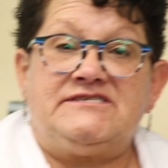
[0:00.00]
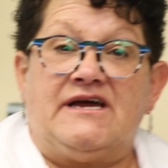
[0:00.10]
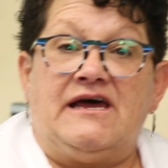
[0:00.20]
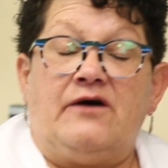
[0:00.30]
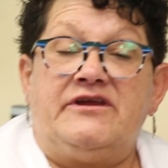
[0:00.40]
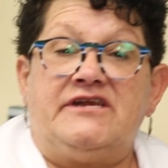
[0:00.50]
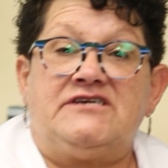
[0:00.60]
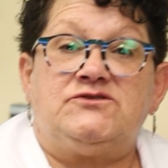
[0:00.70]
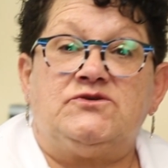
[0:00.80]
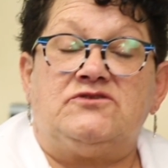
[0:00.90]
is allowing
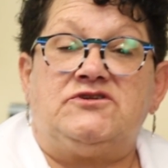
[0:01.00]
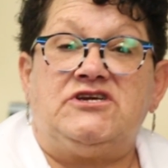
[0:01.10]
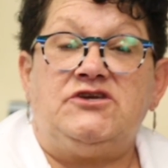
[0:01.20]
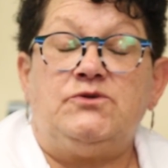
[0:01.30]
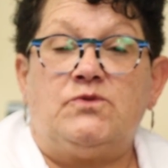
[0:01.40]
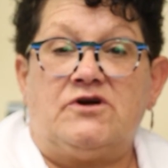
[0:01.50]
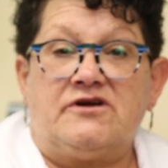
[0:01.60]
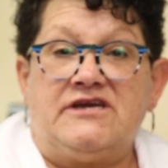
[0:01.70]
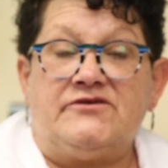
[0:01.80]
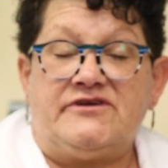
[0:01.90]
us to continue
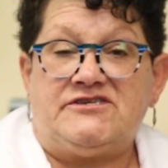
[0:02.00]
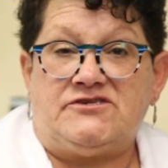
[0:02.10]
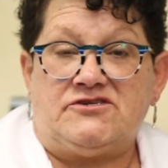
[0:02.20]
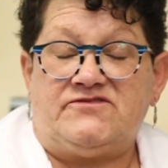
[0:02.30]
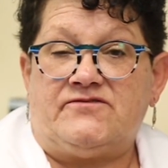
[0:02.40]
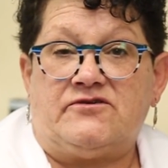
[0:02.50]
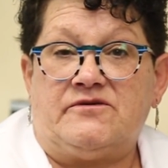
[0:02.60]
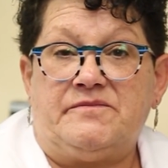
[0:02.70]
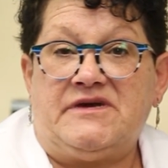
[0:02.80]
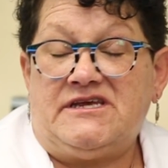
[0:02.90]
working research
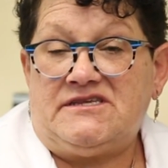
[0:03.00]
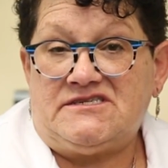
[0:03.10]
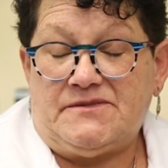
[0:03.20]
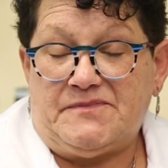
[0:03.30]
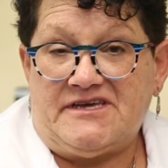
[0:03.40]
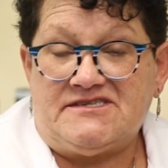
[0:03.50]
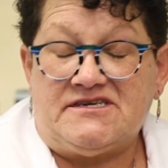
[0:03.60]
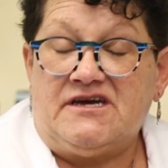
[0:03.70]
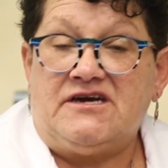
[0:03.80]
for many disciplines,